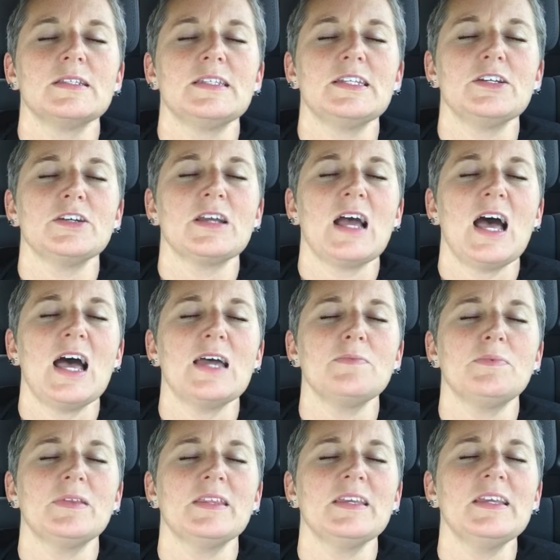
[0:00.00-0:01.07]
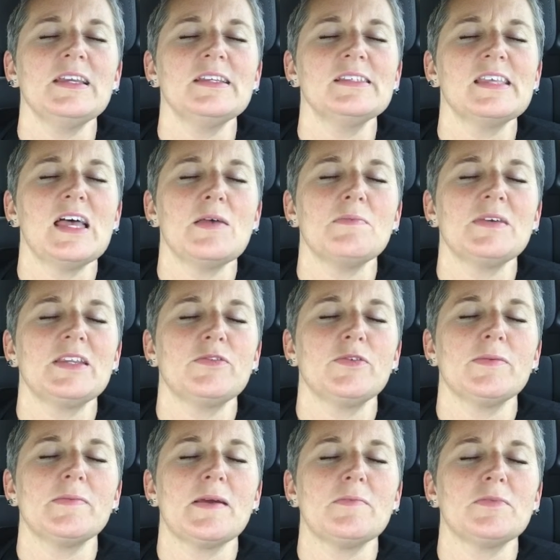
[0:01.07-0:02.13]
Dear God, please help me to
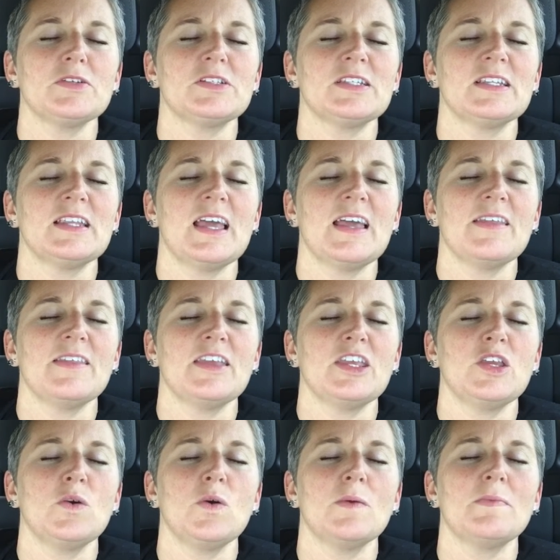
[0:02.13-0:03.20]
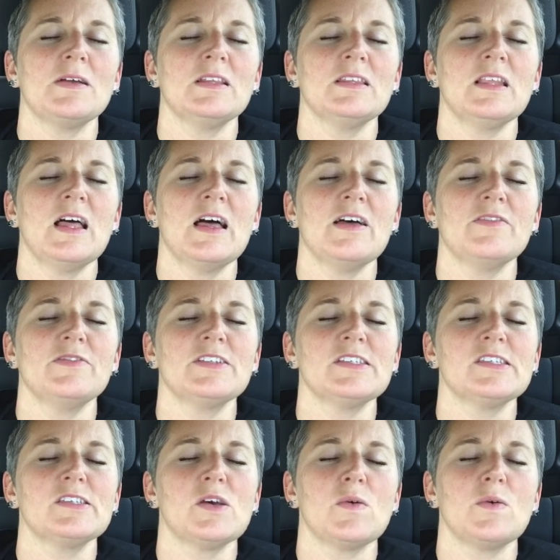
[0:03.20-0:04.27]
remember today that you are but love and so